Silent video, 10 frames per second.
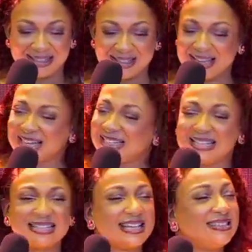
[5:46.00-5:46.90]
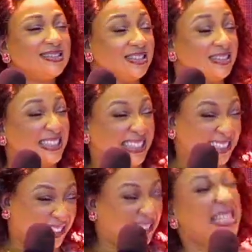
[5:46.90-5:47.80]
And I said,
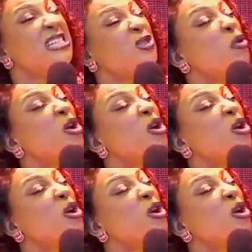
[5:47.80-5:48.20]
this one